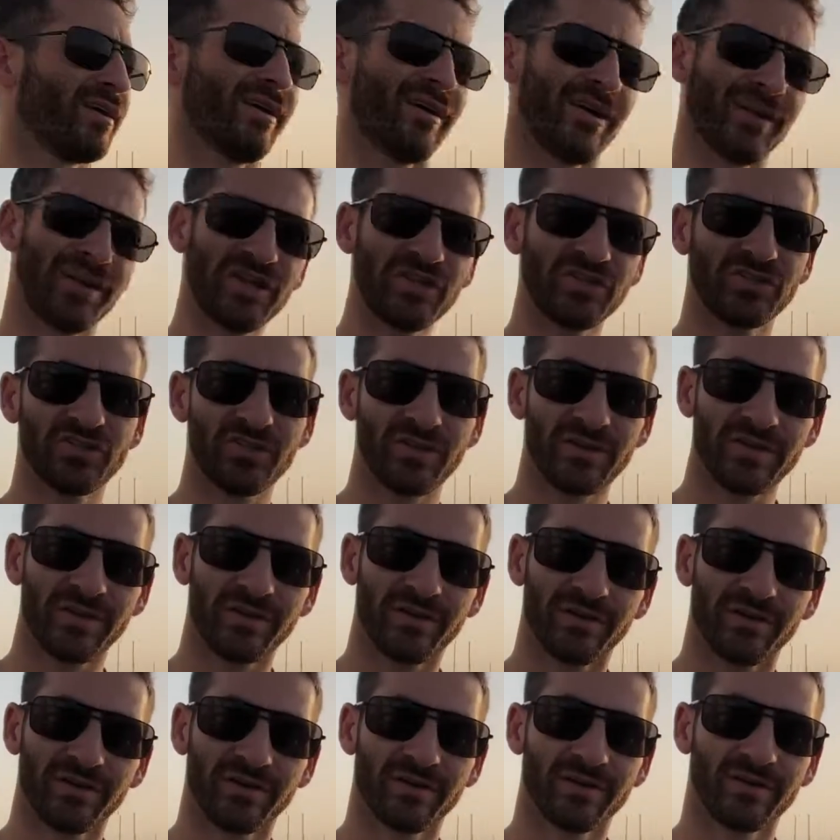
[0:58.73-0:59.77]
Initially,
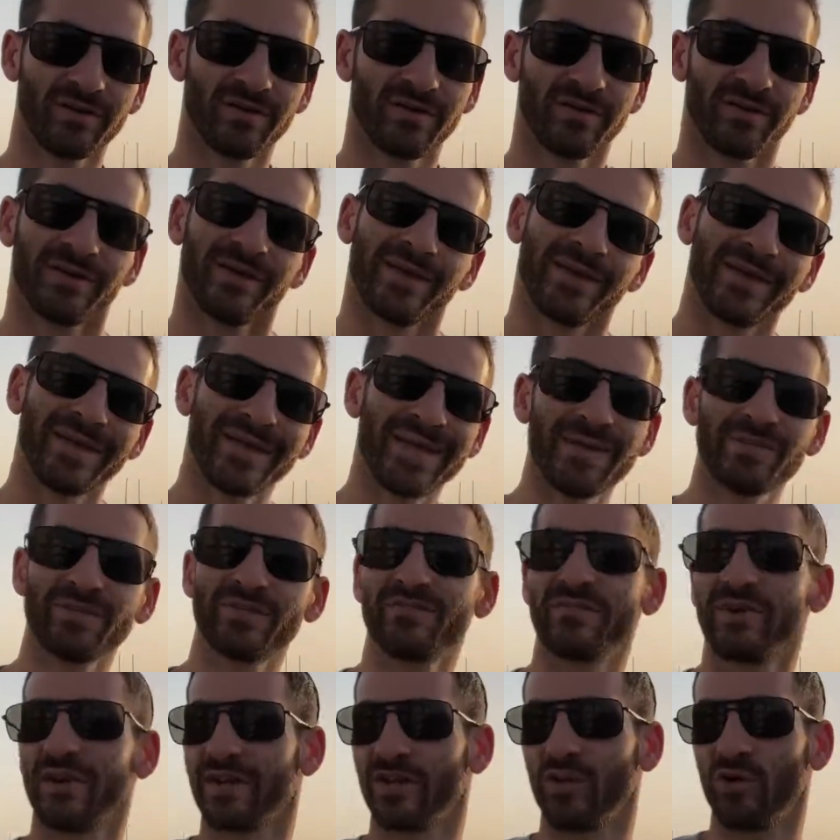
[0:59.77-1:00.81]
he keeps a
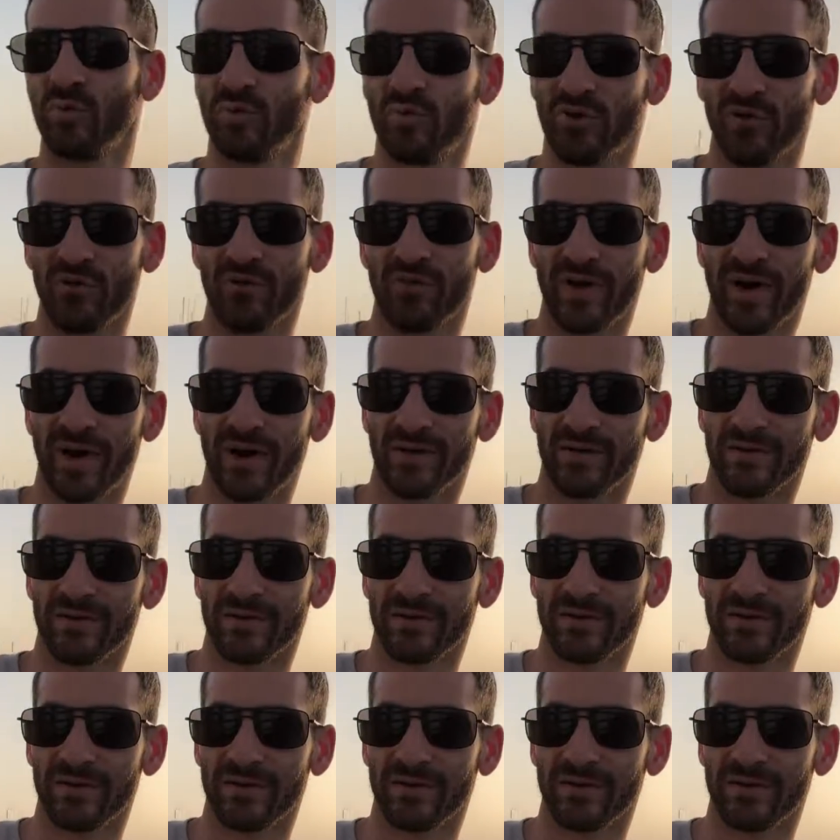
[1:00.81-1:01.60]
very low profile,